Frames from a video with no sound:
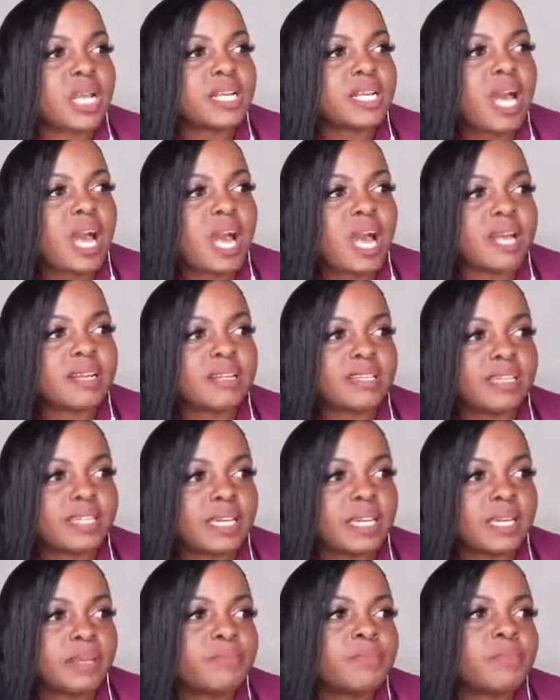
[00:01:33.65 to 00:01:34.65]

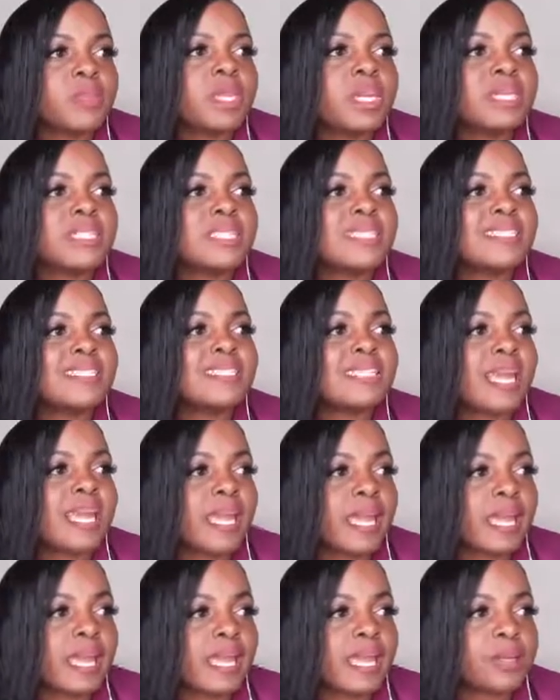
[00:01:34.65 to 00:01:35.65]
Conley,
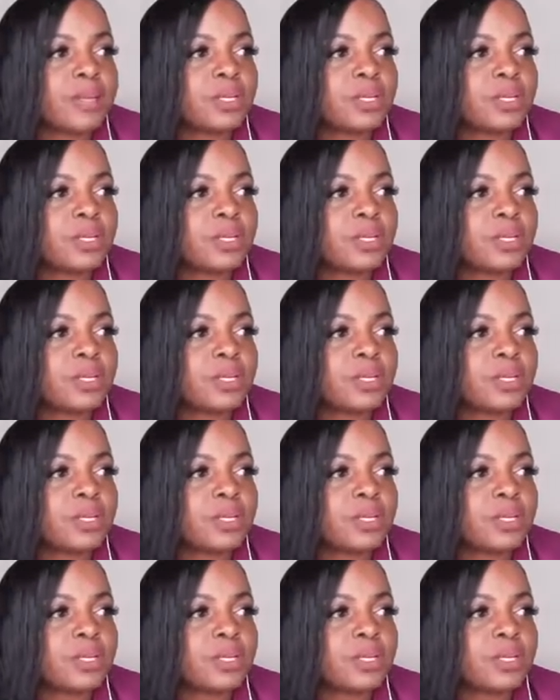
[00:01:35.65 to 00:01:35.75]
said.